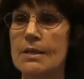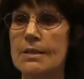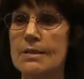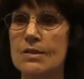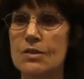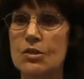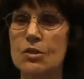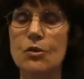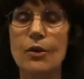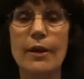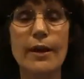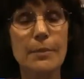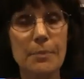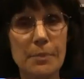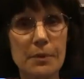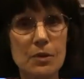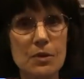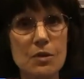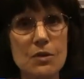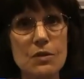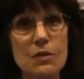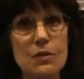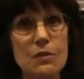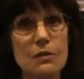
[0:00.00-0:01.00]

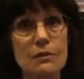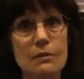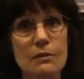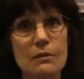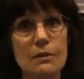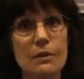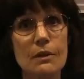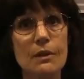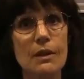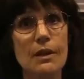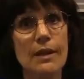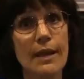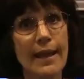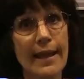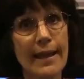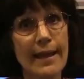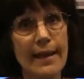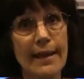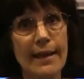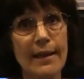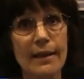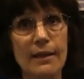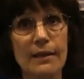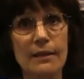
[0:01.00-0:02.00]
scrapers
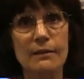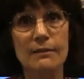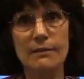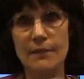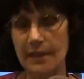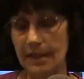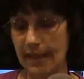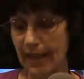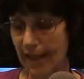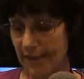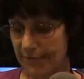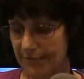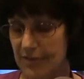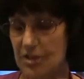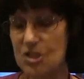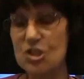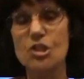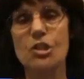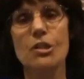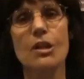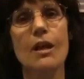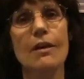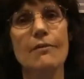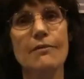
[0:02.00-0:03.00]
and the
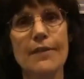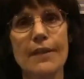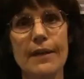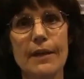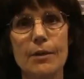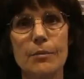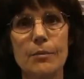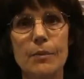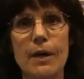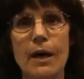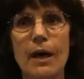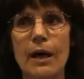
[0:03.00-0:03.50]
catfish love them.